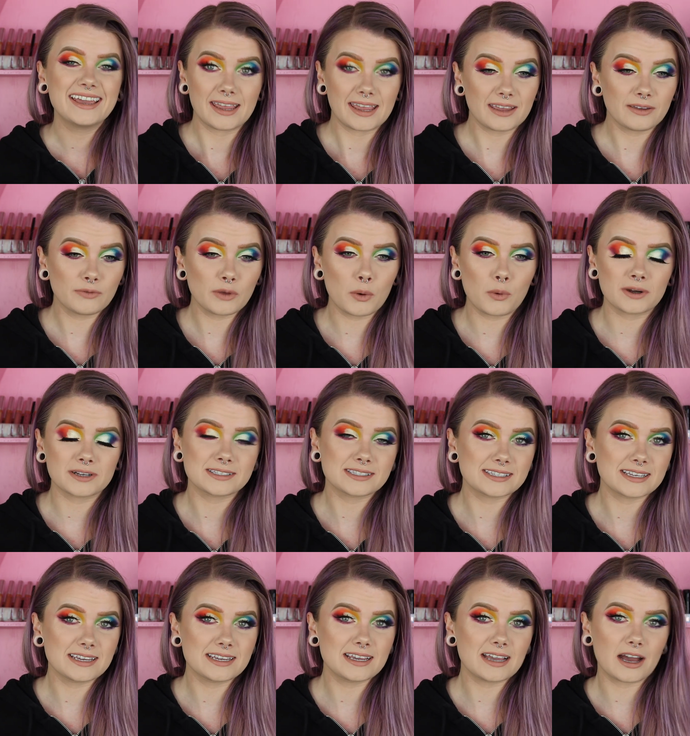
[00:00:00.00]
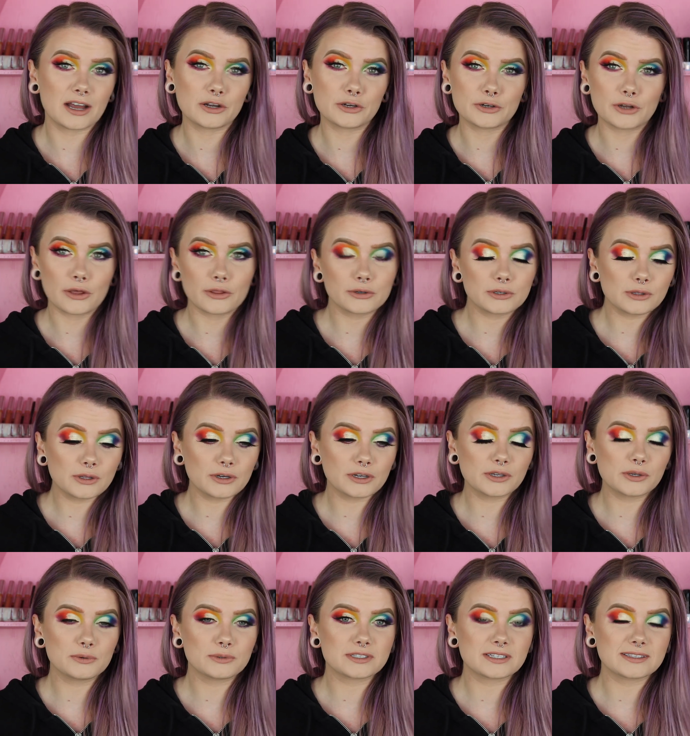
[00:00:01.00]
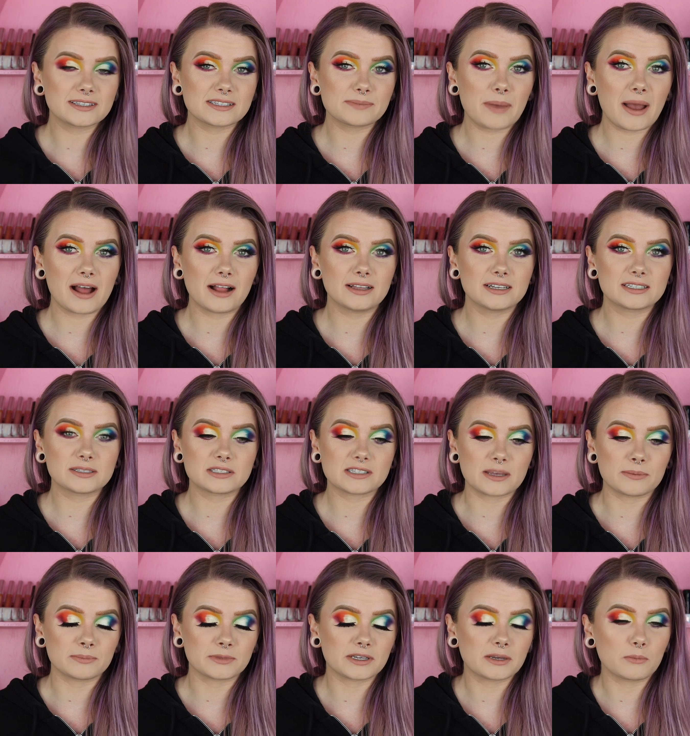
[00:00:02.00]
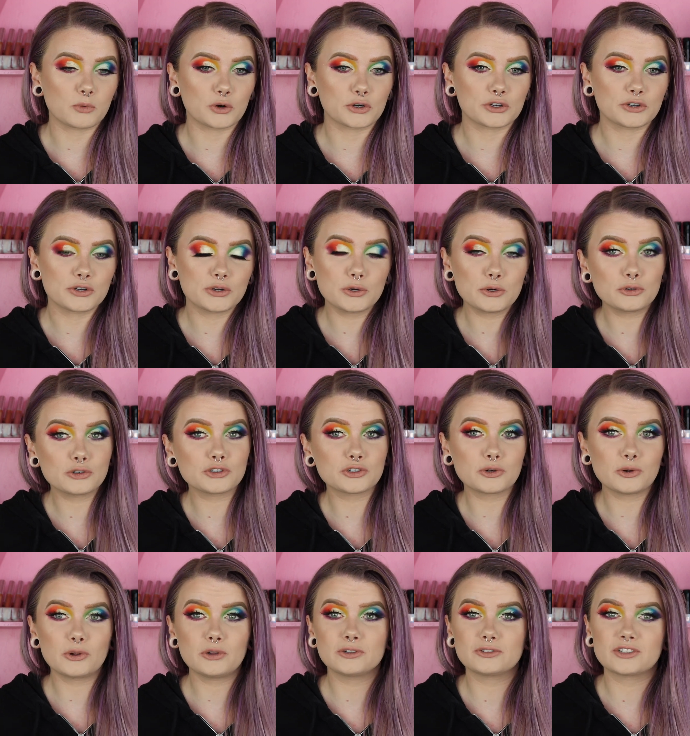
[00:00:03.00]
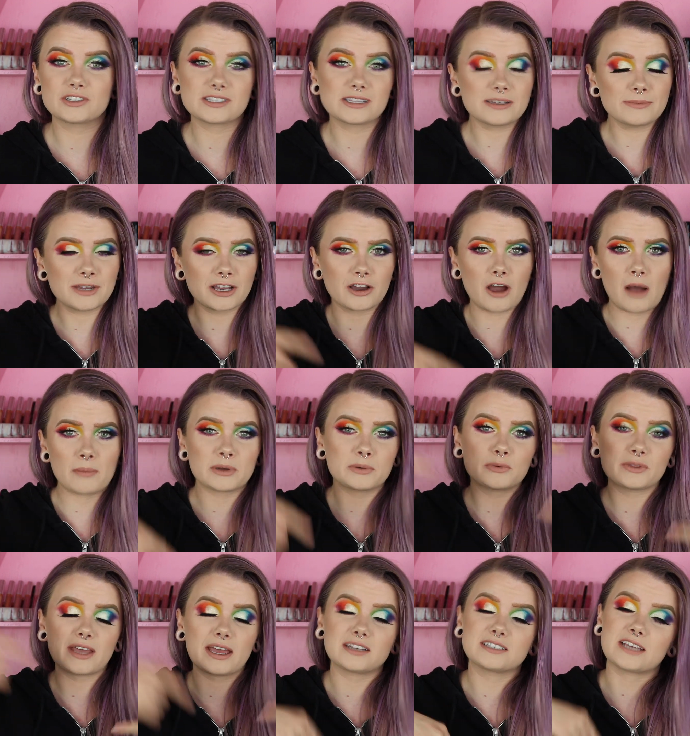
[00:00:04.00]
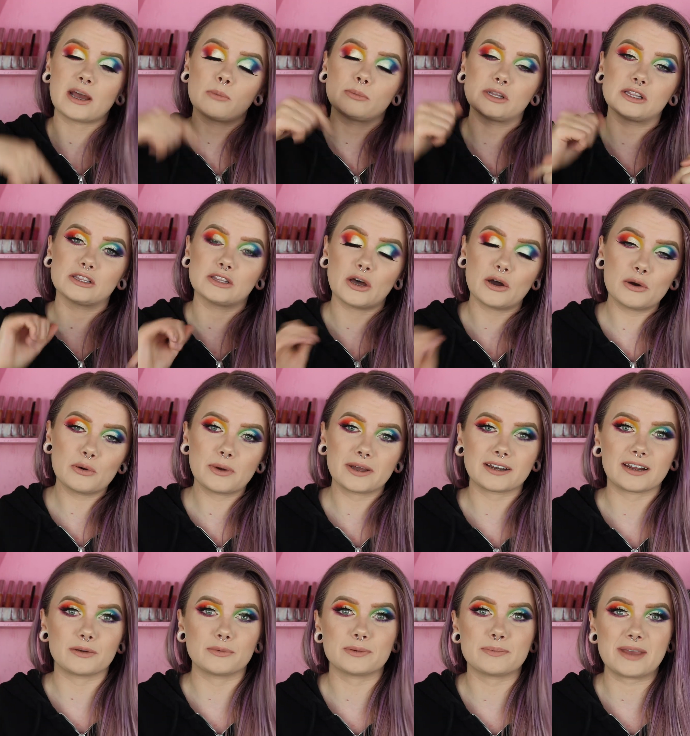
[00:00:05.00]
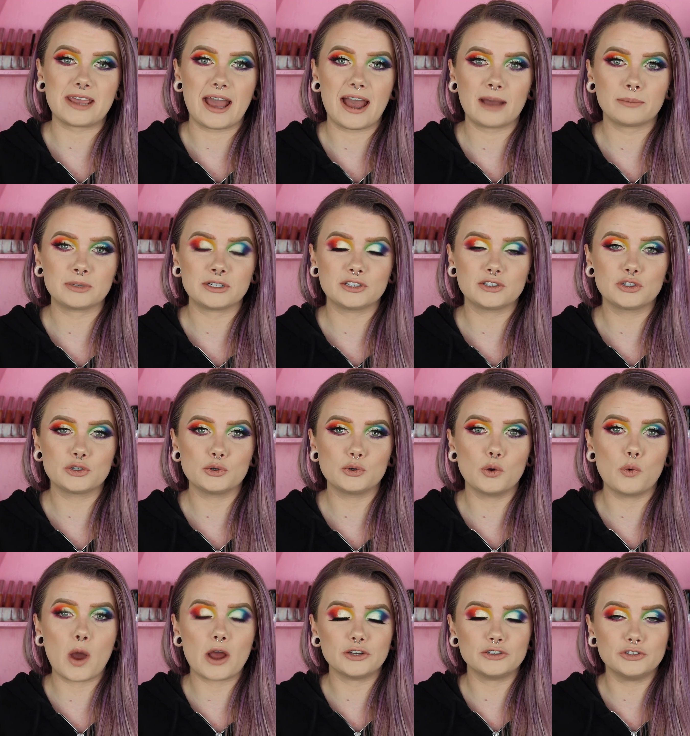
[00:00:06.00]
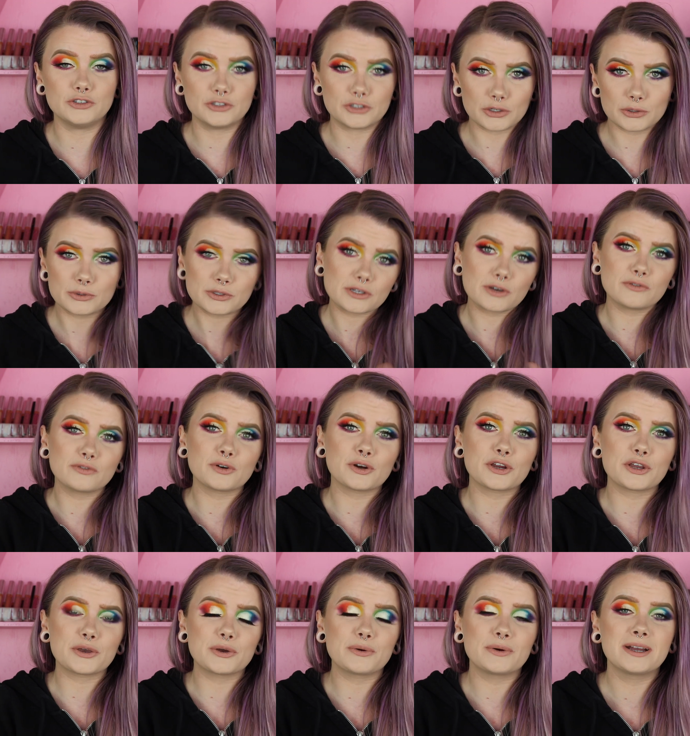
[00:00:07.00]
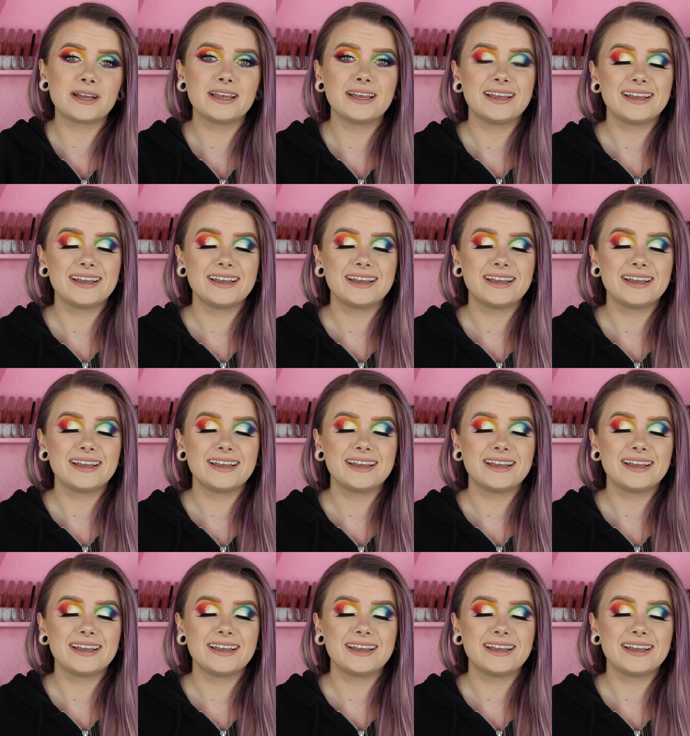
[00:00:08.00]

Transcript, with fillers: If you want to see another look using this palette, something more neutral, just leave me a comment with that down below and I would be happy to do so for you.